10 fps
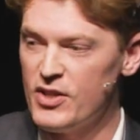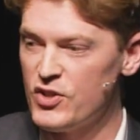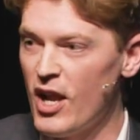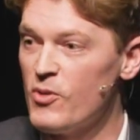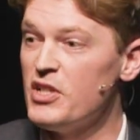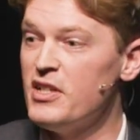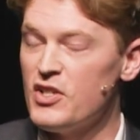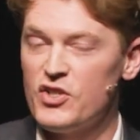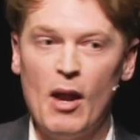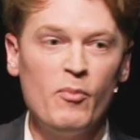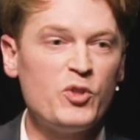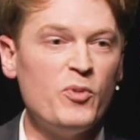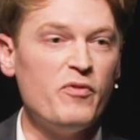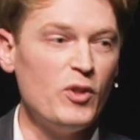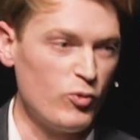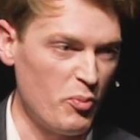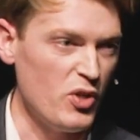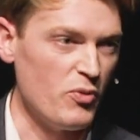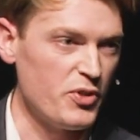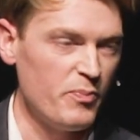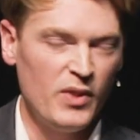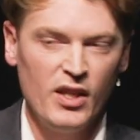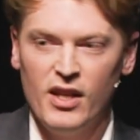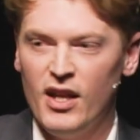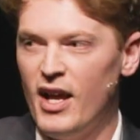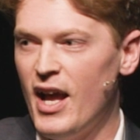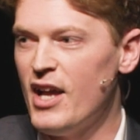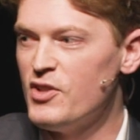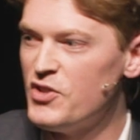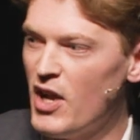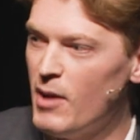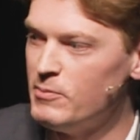say I was in an establishment of ill repute. And